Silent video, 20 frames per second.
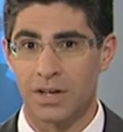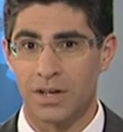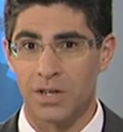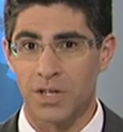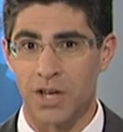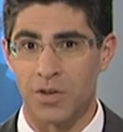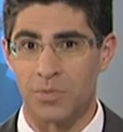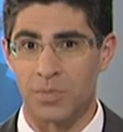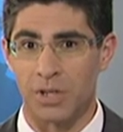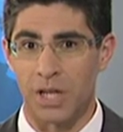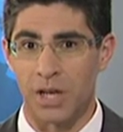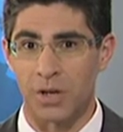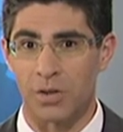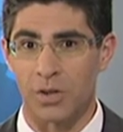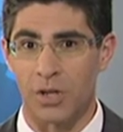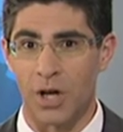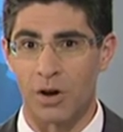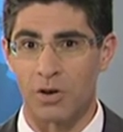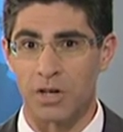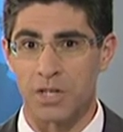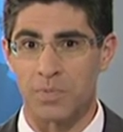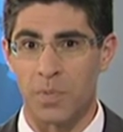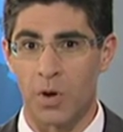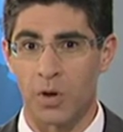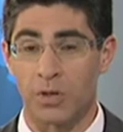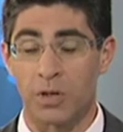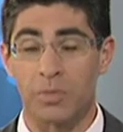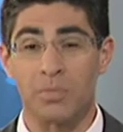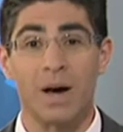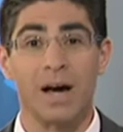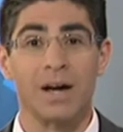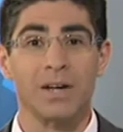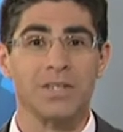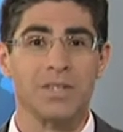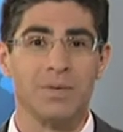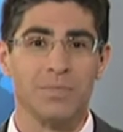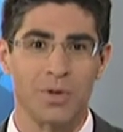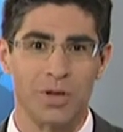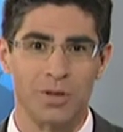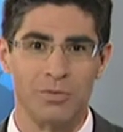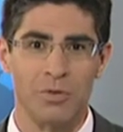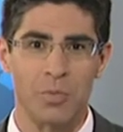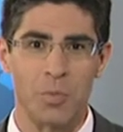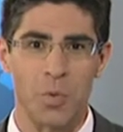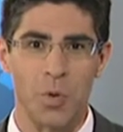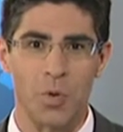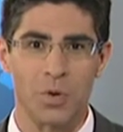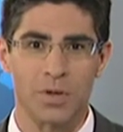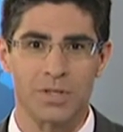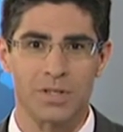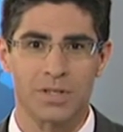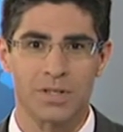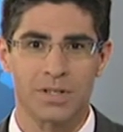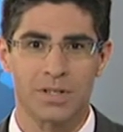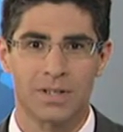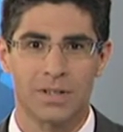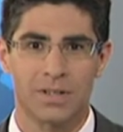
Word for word: Chief Political Correspondent Mark Simpkin reports.